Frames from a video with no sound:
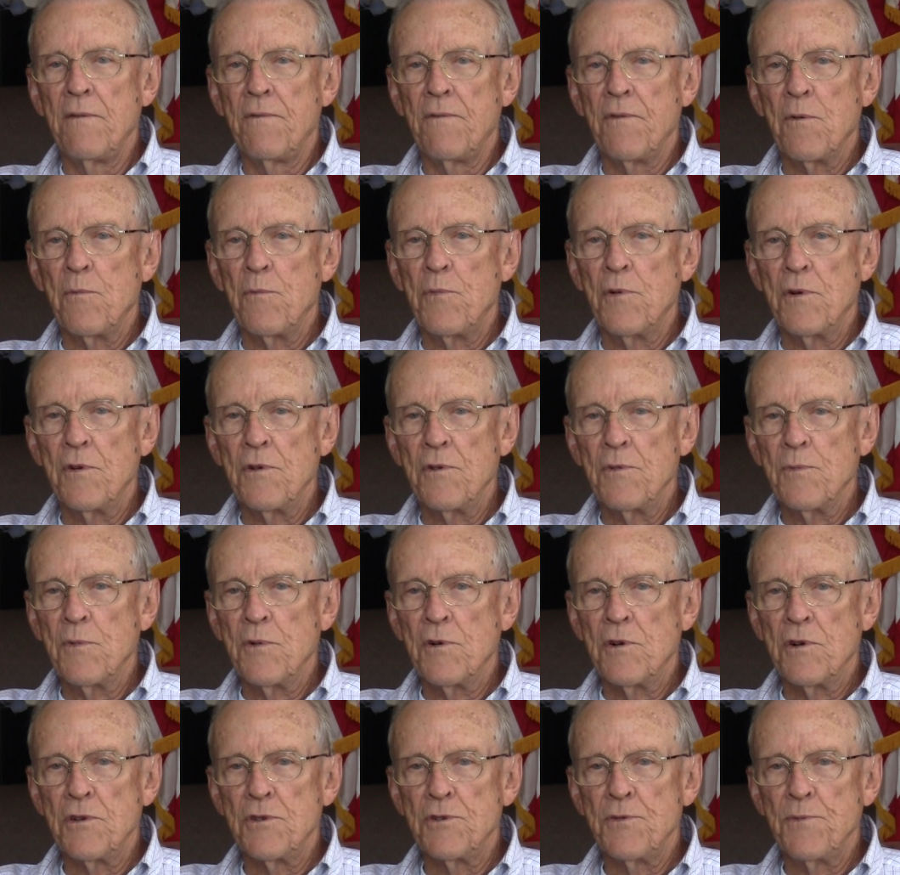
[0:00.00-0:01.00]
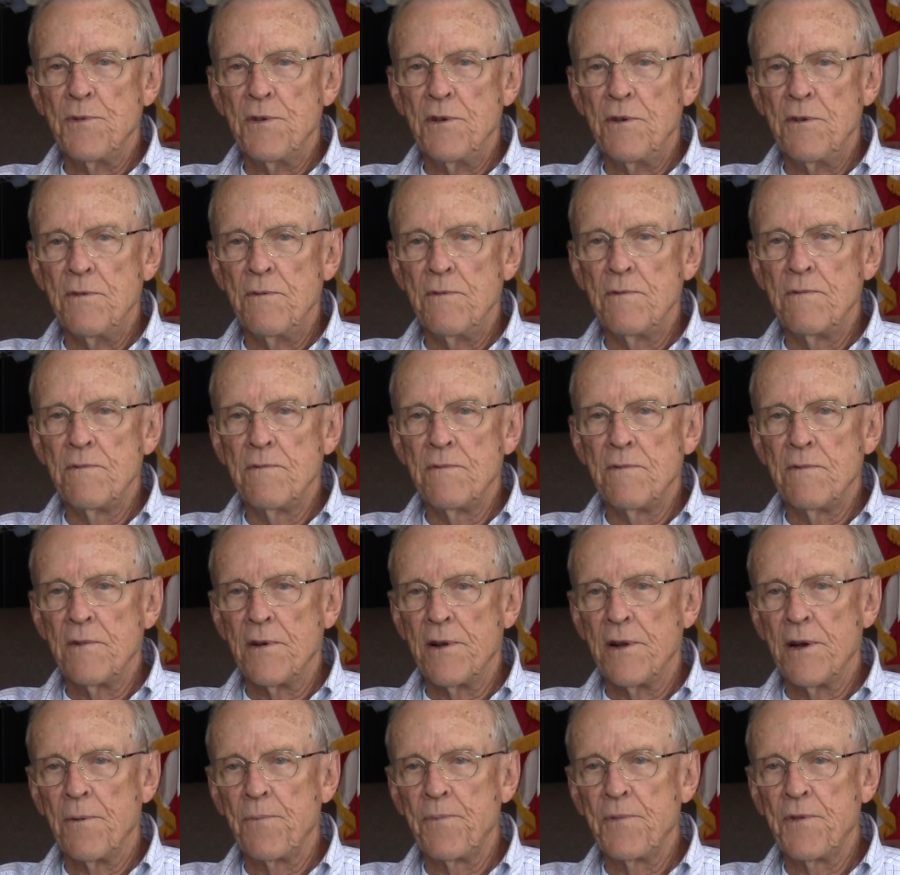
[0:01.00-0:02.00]
From Port Moresby,
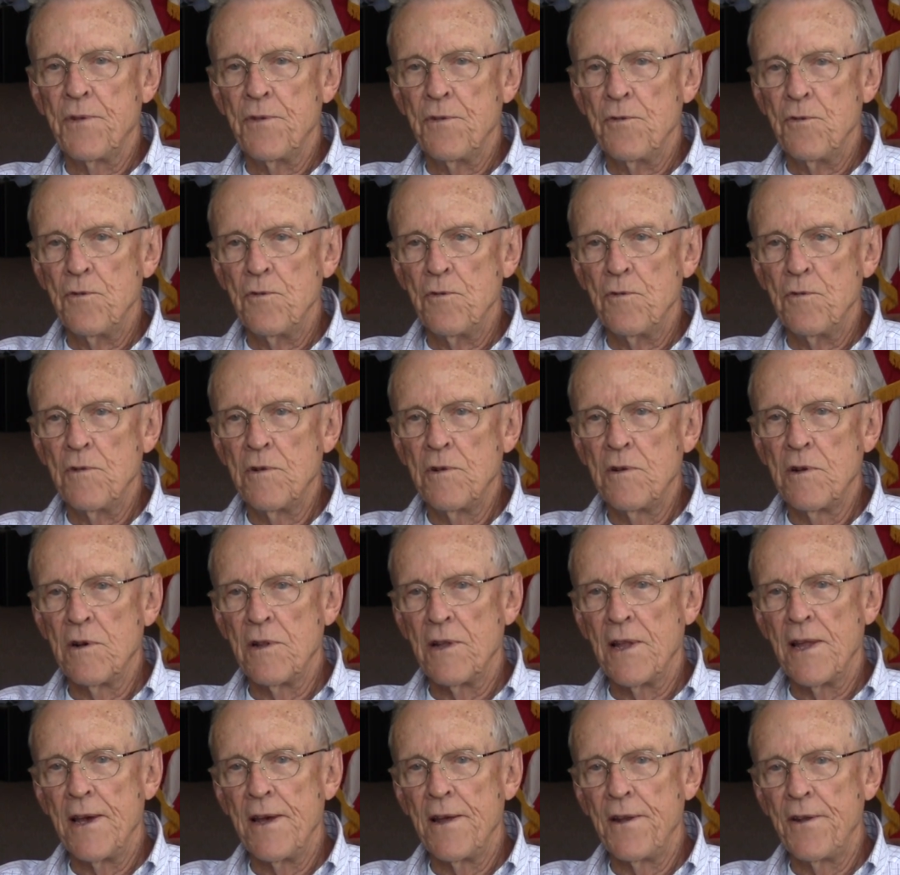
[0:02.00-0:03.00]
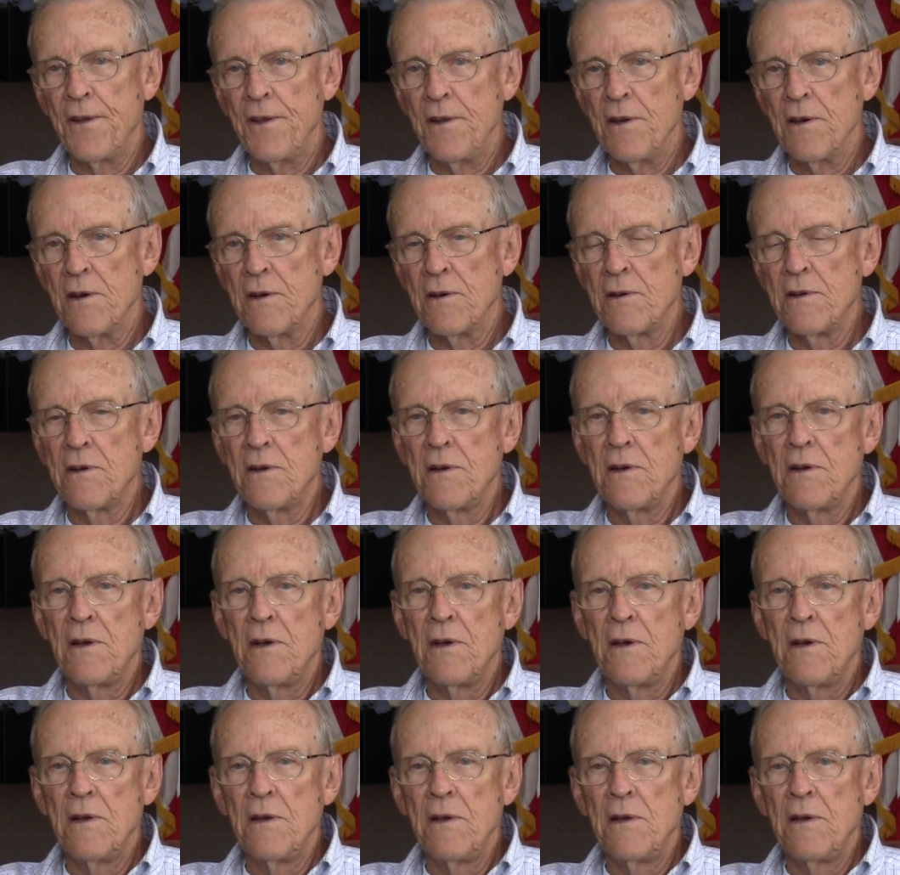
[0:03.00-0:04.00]
went up to Hollandia
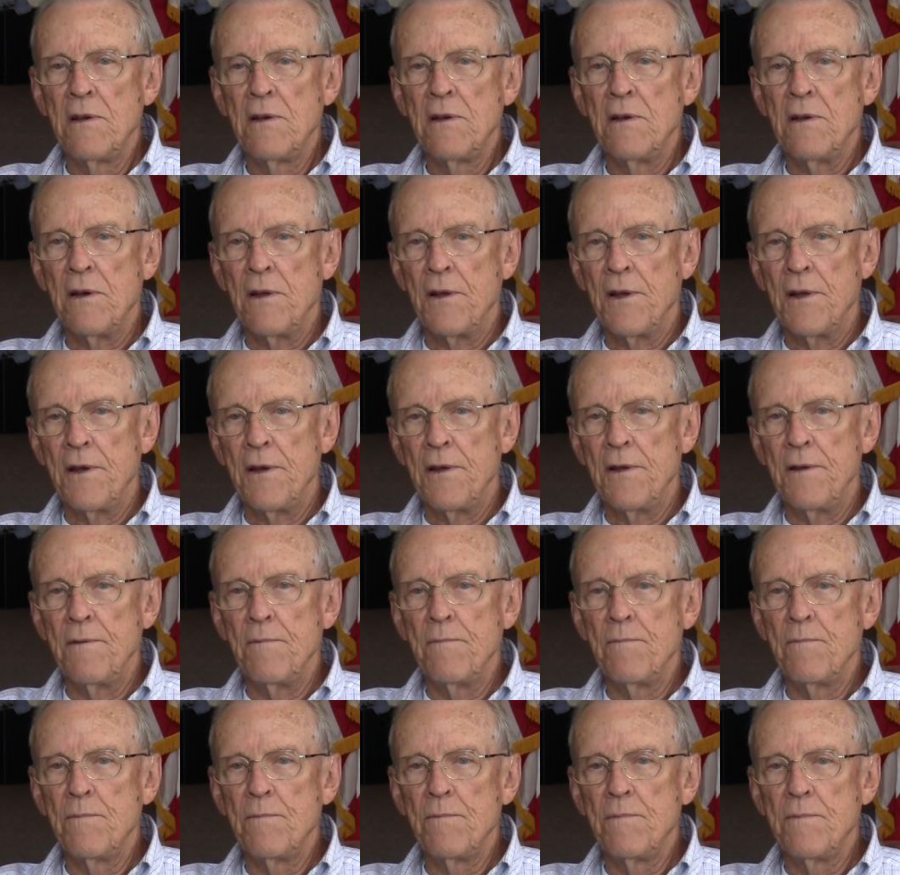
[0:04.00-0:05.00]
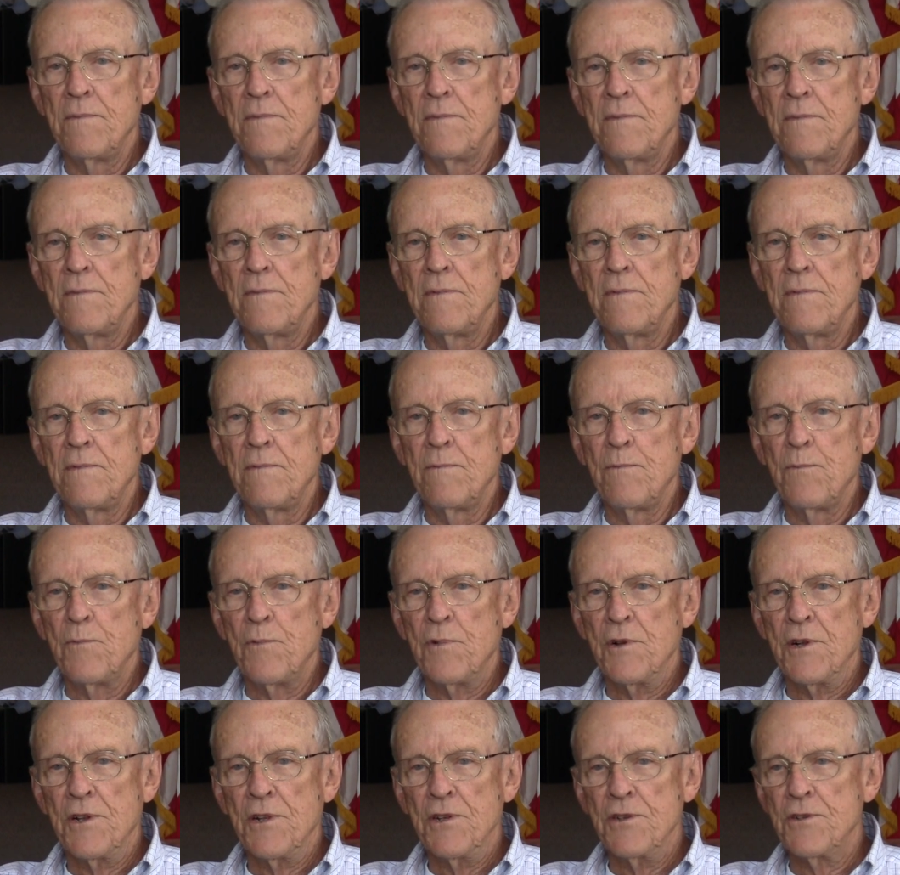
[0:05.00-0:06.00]
in a
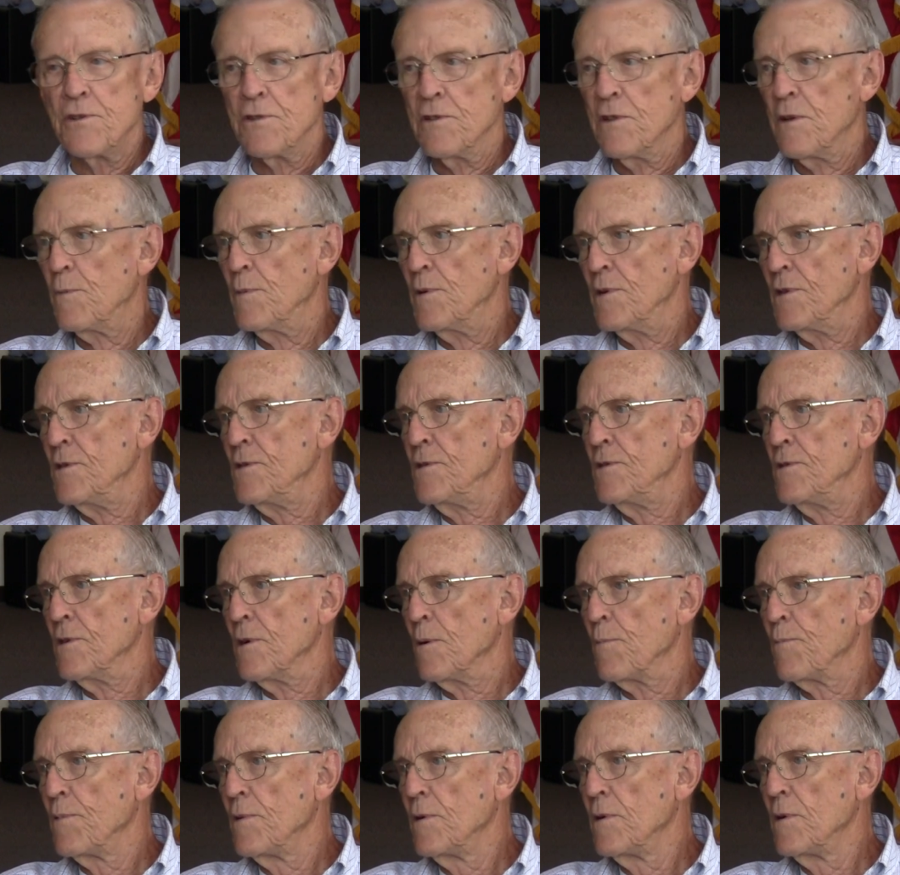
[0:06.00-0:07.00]
British Liberty ship.